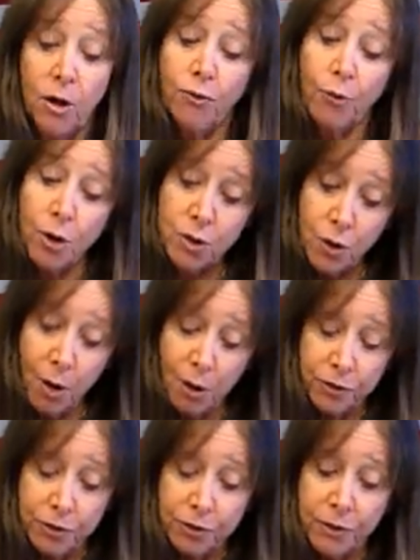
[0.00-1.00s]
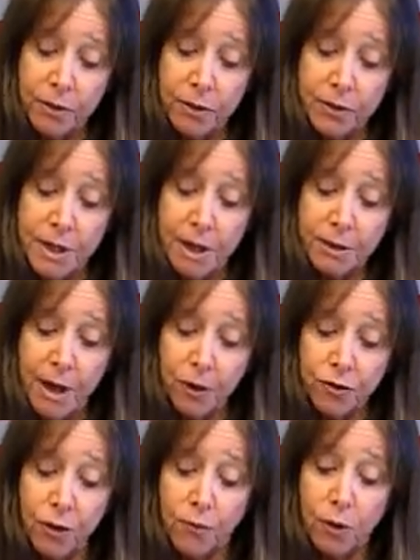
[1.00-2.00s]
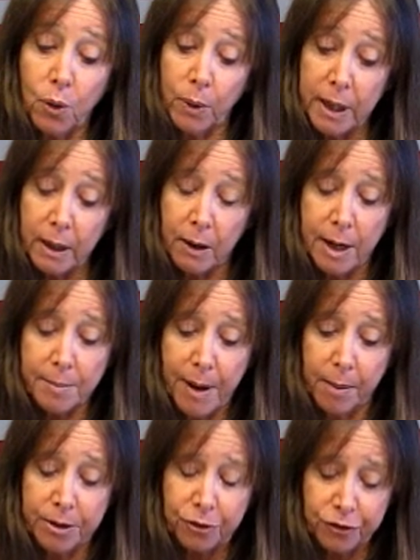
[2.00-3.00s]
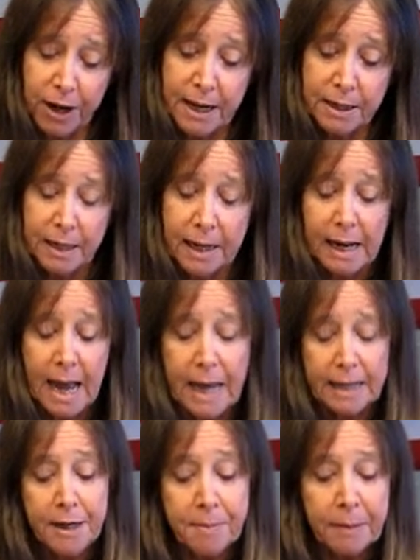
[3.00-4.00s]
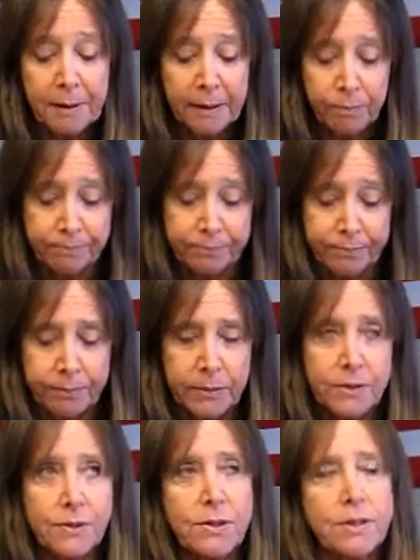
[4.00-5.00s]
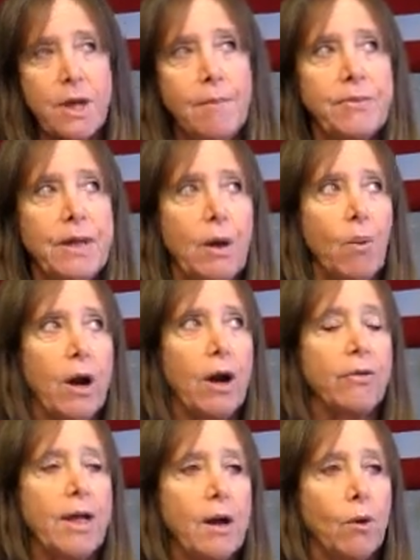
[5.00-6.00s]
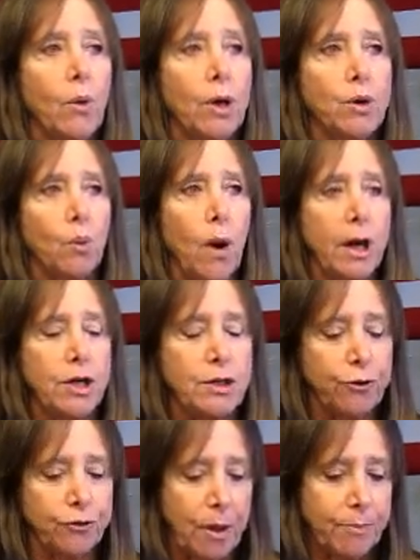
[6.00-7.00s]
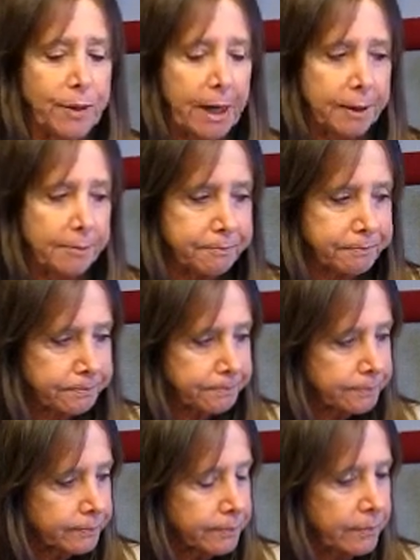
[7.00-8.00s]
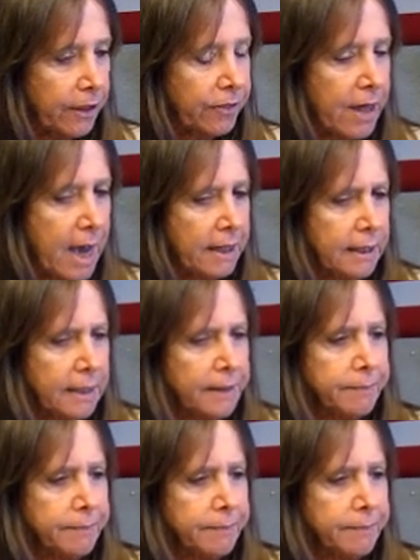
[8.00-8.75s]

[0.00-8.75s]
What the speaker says: For Taurus, it's in their 10th house of career and public standing, and this is something where they are going to want to do something that